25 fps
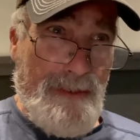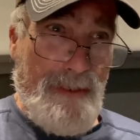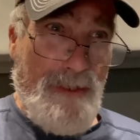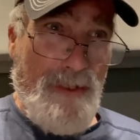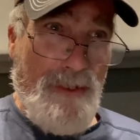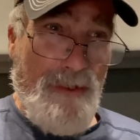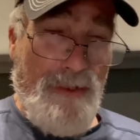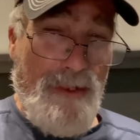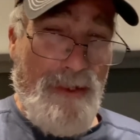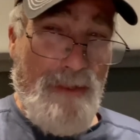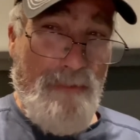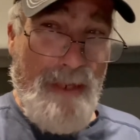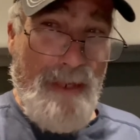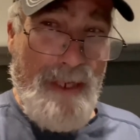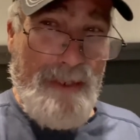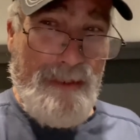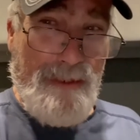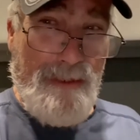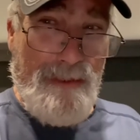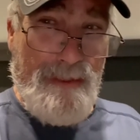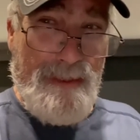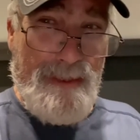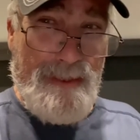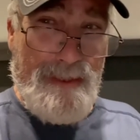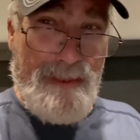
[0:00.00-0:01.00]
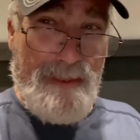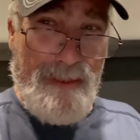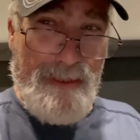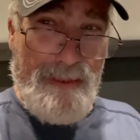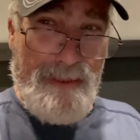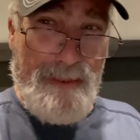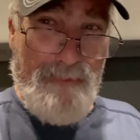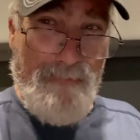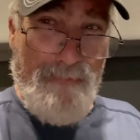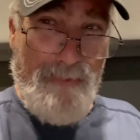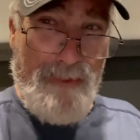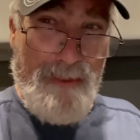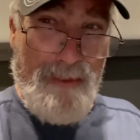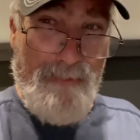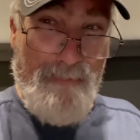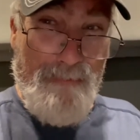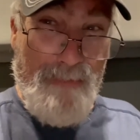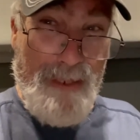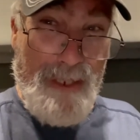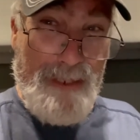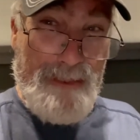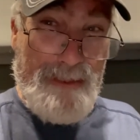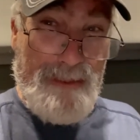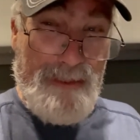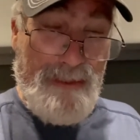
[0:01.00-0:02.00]
You know, you make the decision with the
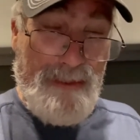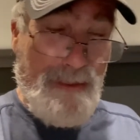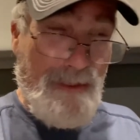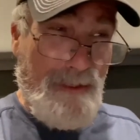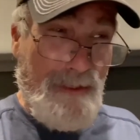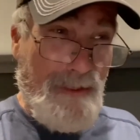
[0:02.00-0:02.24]
best